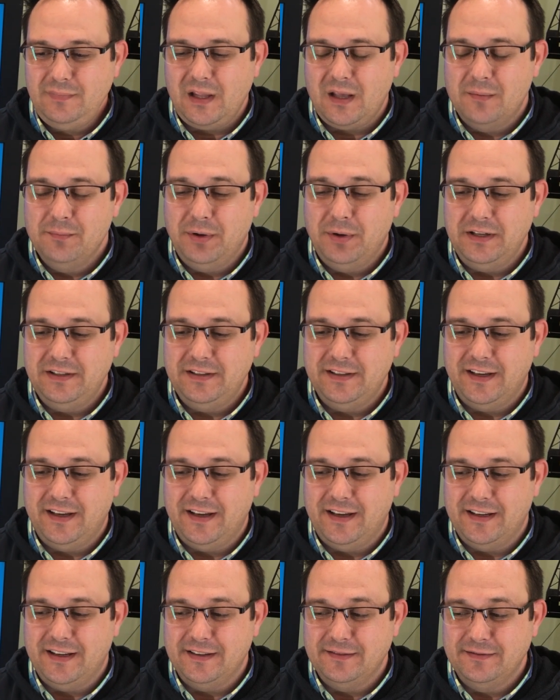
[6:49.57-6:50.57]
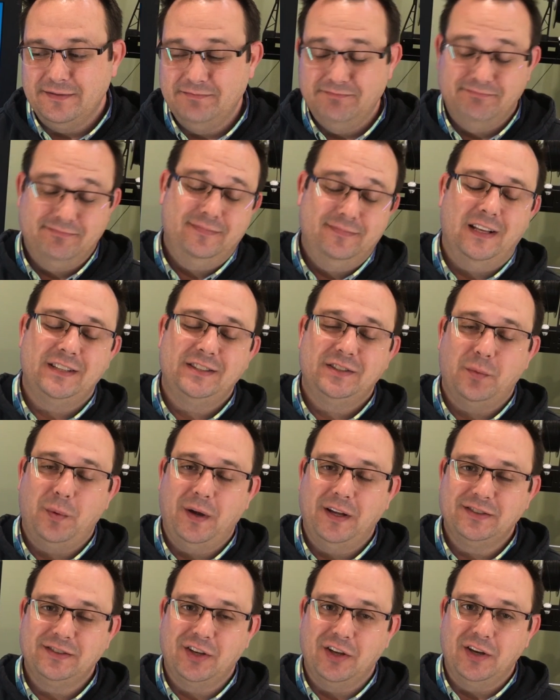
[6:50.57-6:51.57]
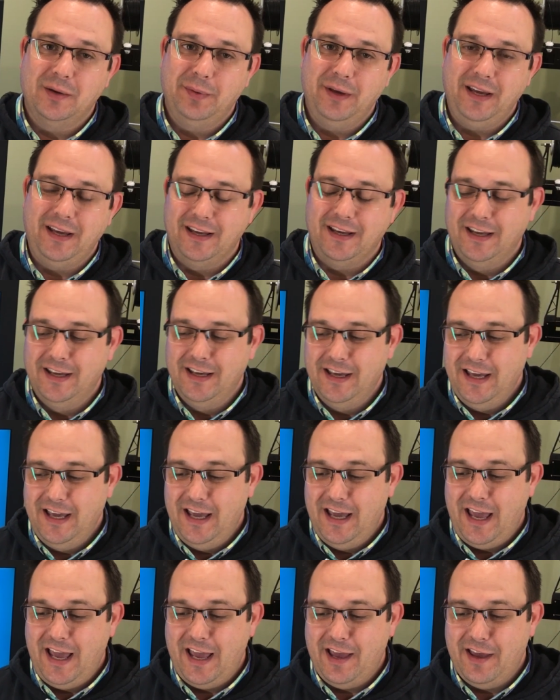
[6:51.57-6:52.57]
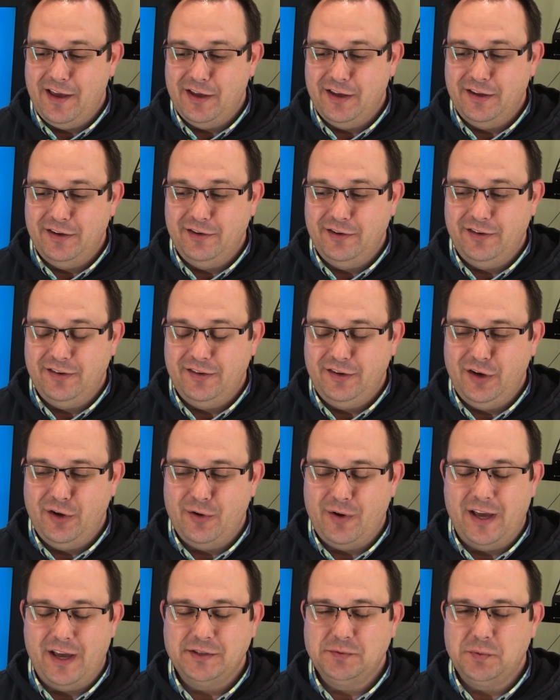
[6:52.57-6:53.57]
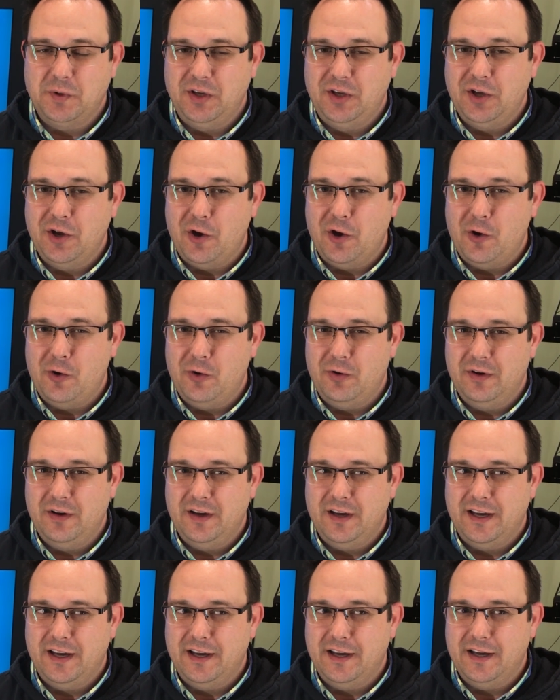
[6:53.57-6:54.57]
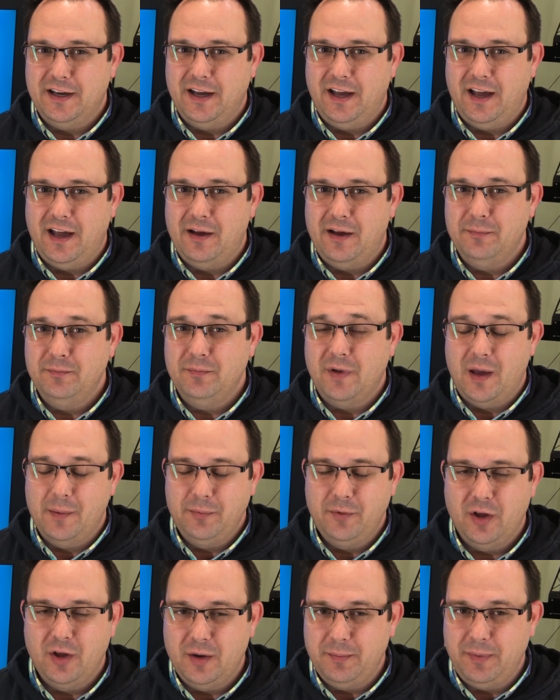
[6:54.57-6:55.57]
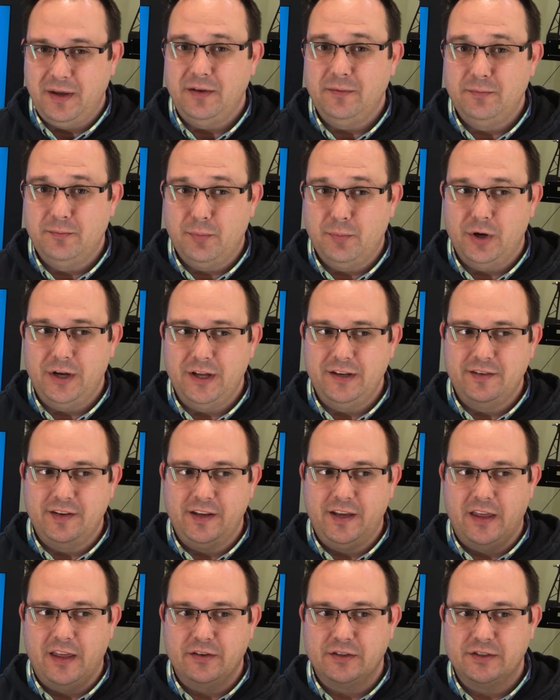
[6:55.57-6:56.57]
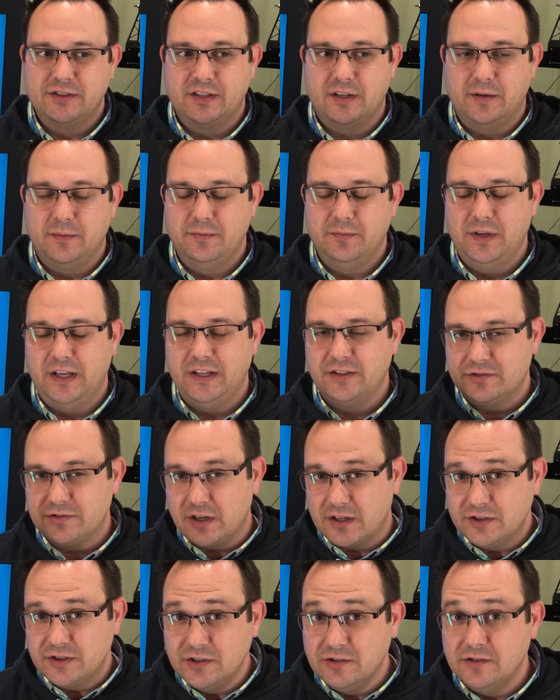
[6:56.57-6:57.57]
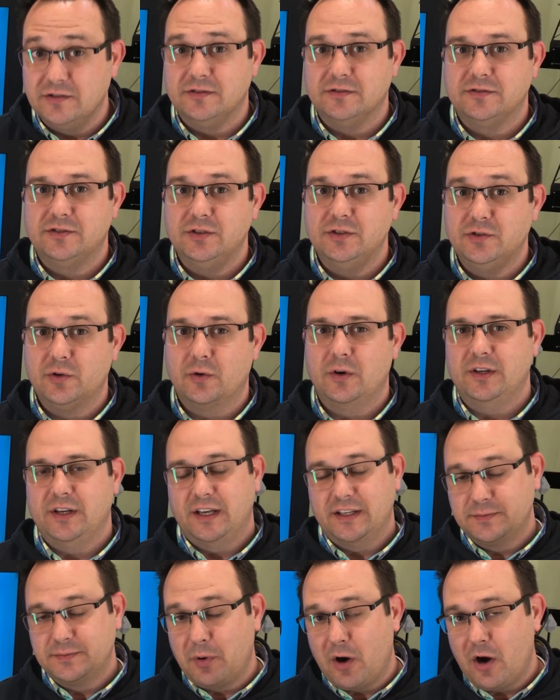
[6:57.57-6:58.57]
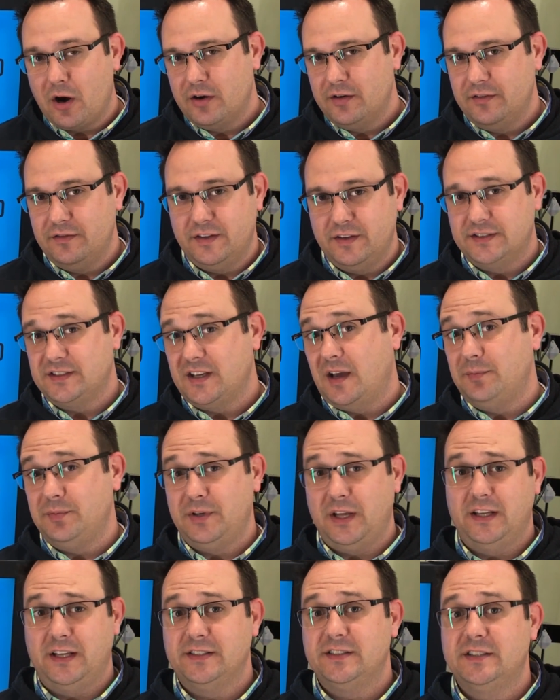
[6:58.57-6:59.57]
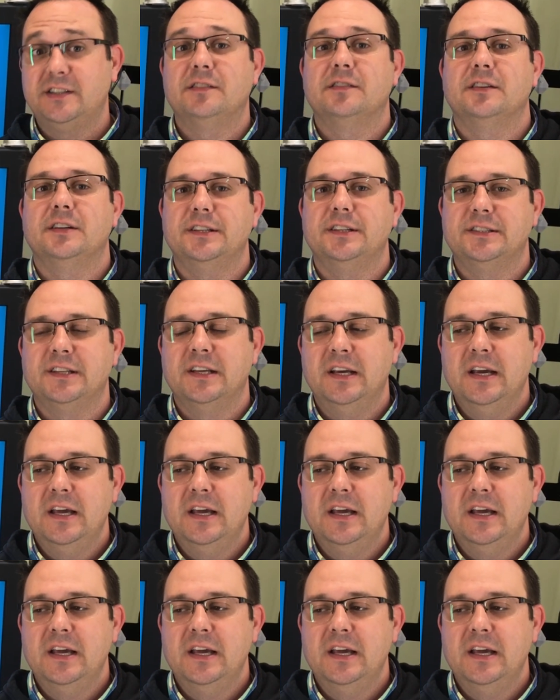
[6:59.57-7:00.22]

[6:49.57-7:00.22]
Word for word: But that's the way it's going to be. And, you know, as we go, I'm going to be putting together some instructional tutorial as part of this update series,